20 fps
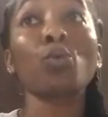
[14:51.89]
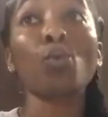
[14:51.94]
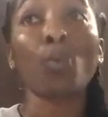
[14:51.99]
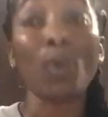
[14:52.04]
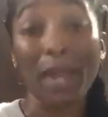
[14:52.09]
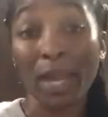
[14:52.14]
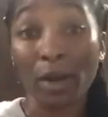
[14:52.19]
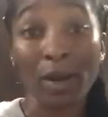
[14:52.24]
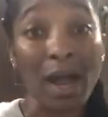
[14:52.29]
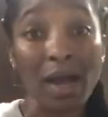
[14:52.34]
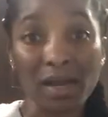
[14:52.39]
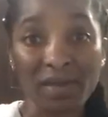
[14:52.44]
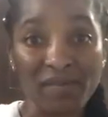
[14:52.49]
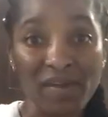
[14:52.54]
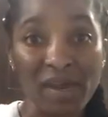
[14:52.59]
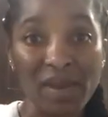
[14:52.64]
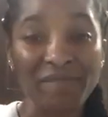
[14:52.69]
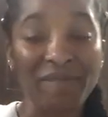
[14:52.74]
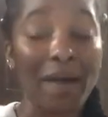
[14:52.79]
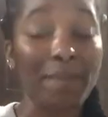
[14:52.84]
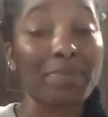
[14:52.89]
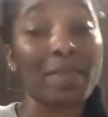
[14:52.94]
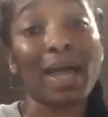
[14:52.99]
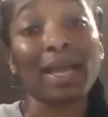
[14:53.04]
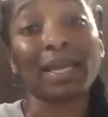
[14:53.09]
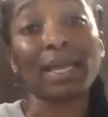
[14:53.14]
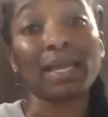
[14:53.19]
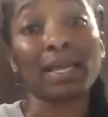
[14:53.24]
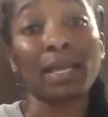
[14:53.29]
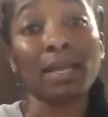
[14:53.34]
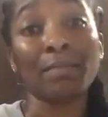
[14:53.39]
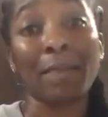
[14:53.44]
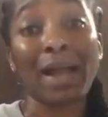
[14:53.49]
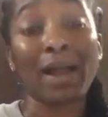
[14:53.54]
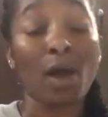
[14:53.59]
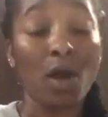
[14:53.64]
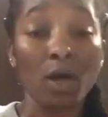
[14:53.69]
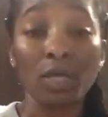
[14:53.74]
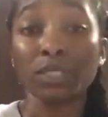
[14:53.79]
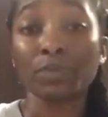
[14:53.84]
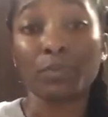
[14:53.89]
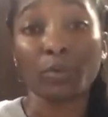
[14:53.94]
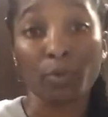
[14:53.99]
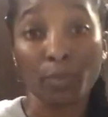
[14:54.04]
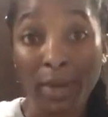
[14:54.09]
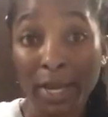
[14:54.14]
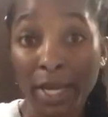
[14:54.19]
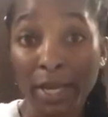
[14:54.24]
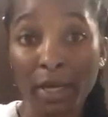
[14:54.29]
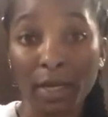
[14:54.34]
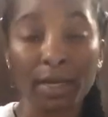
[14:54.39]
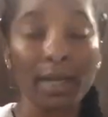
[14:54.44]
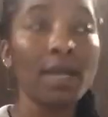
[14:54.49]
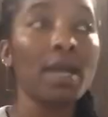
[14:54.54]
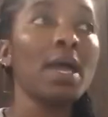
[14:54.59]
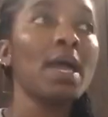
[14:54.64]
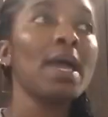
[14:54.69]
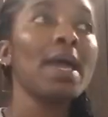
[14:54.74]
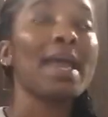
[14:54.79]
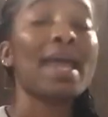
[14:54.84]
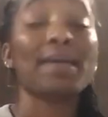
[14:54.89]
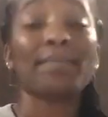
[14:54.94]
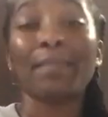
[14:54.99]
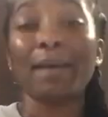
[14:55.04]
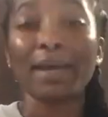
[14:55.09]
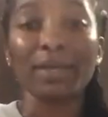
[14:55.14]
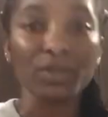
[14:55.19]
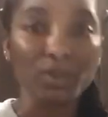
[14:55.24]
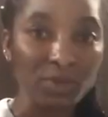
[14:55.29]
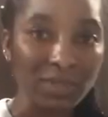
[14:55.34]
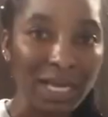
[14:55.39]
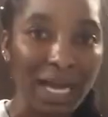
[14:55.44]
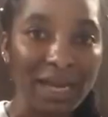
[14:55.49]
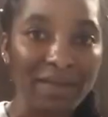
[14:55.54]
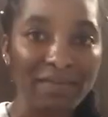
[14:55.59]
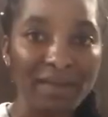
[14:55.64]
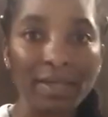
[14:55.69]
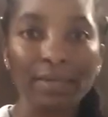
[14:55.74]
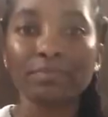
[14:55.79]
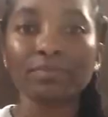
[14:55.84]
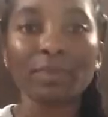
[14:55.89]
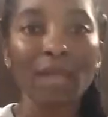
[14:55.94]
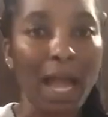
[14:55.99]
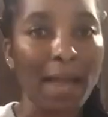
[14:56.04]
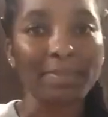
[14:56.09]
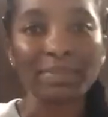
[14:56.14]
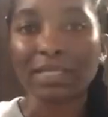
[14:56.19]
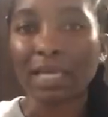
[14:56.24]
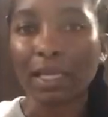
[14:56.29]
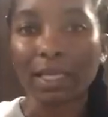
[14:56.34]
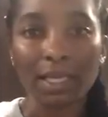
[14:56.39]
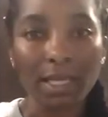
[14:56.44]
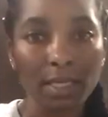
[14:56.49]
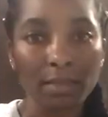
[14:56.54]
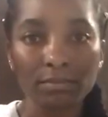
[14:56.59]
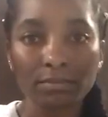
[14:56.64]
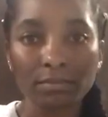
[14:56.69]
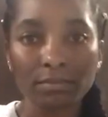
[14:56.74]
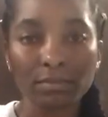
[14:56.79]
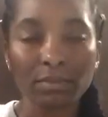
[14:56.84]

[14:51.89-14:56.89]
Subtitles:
wear out of it, if I'm not getting my cost per wear and my use out of it, I'm selling it.